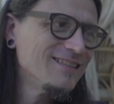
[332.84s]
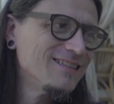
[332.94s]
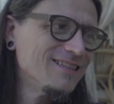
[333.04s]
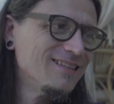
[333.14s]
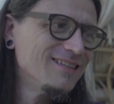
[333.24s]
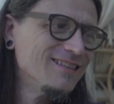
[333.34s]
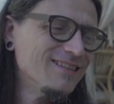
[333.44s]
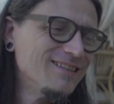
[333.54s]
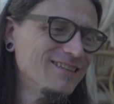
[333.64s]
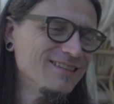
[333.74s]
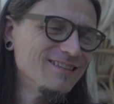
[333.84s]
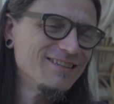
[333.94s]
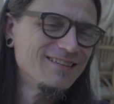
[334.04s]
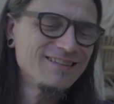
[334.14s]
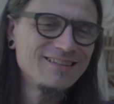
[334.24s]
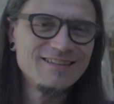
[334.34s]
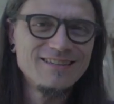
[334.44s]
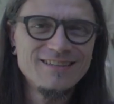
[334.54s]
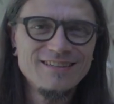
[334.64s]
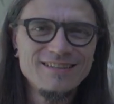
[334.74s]

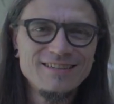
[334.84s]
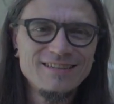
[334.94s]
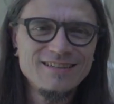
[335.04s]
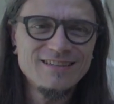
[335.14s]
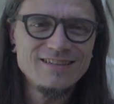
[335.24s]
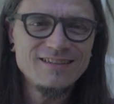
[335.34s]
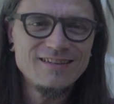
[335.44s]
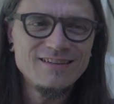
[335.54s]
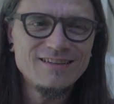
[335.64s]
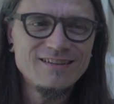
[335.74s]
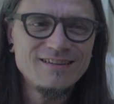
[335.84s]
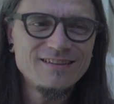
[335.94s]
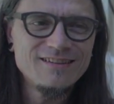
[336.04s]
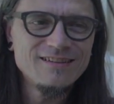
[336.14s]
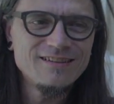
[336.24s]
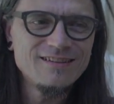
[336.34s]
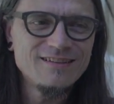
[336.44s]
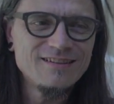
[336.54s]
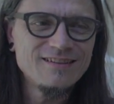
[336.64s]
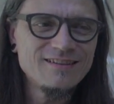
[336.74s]

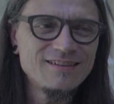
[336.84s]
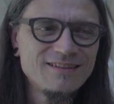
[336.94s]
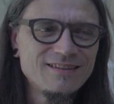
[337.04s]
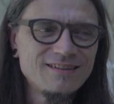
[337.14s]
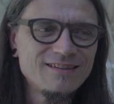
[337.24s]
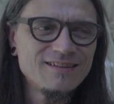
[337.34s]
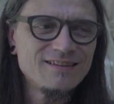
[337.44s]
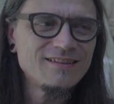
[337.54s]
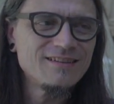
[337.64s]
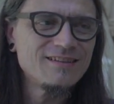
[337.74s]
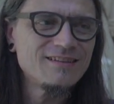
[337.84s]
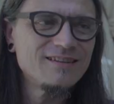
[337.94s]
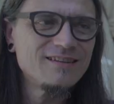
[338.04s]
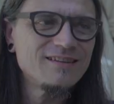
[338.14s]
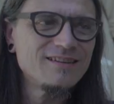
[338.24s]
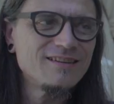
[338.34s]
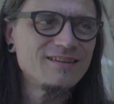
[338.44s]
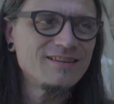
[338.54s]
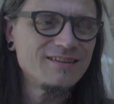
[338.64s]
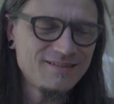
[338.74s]

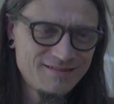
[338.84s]
[no speech]